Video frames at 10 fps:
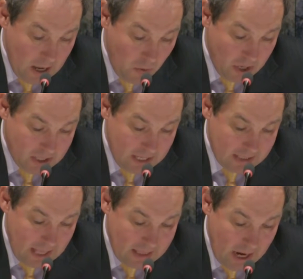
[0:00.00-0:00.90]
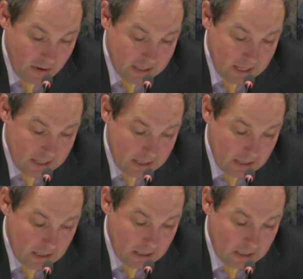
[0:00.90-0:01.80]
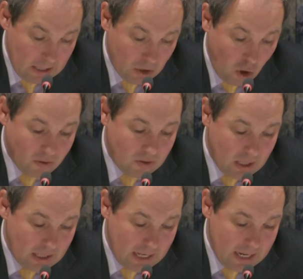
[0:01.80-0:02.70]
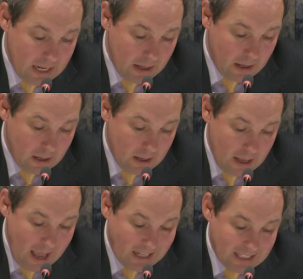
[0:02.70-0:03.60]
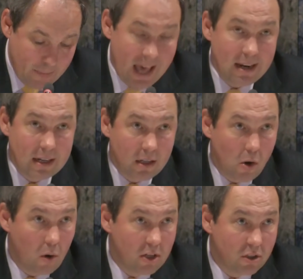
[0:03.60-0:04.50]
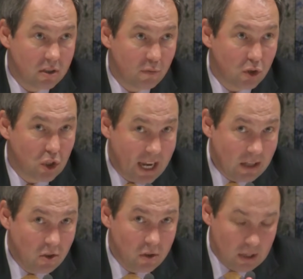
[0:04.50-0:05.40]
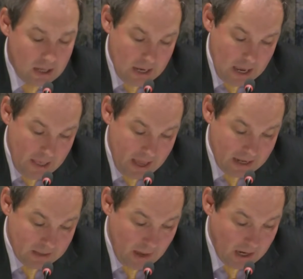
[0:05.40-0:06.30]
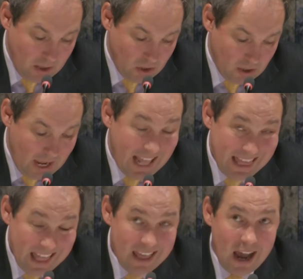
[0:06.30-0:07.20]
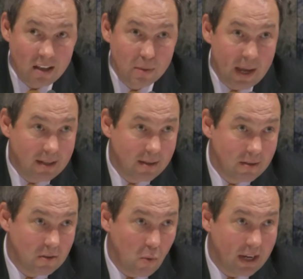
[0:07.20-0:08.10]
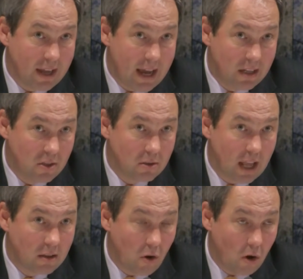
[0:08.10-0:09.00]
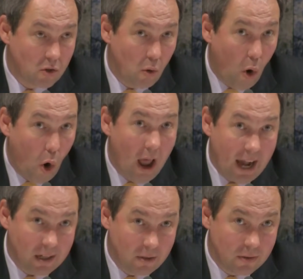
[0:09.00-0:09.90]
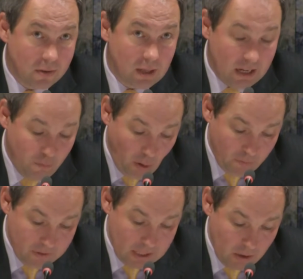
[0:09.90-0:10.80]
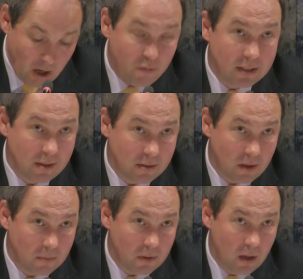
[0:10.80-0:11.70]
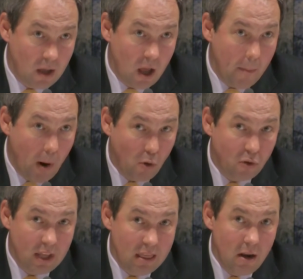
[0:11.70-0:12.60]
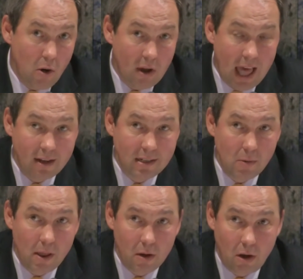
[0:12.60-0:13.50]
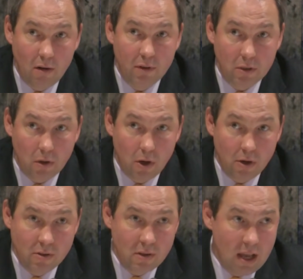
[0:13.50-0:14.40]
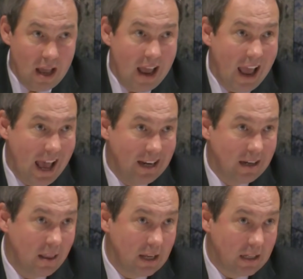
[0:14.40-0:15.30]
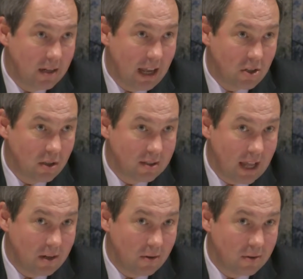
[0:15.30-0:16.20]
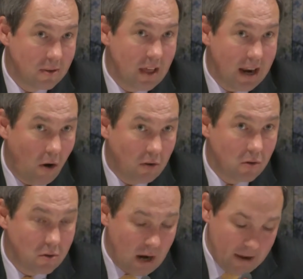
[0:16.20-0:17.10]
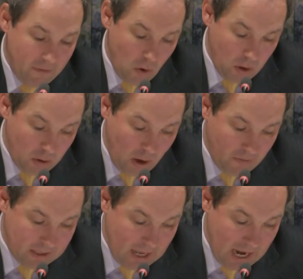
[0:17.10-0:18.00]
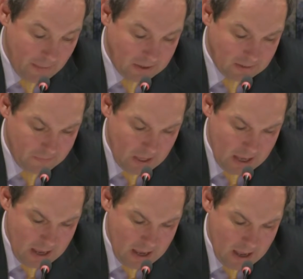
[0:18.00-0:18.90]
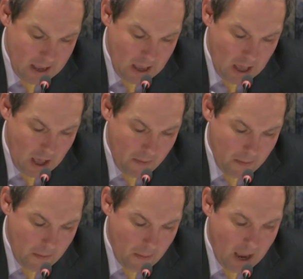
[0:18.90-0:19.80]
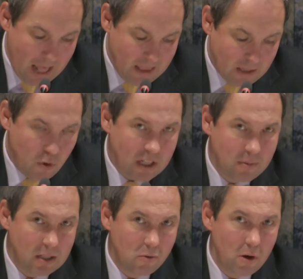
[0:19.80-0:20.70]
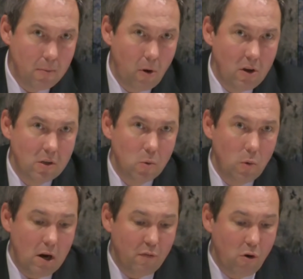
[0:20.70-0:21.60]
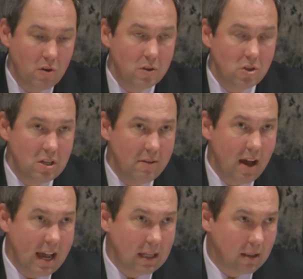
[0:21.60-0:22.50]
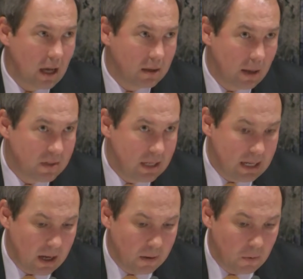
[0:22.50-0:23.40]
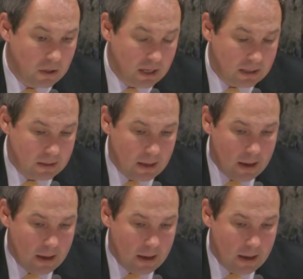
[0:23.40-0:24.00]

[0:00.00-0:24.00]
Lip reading: which is that there is a constantly expanding coalitions for change that is managed, and that there are spaces to engage and talk to all actors involved in the conflict systems, both in the locality where the conflict occurs and in the international centers that also drive local conflict dynamics. And this brings me to a point where, of course, a Geneva angle comes in here, which is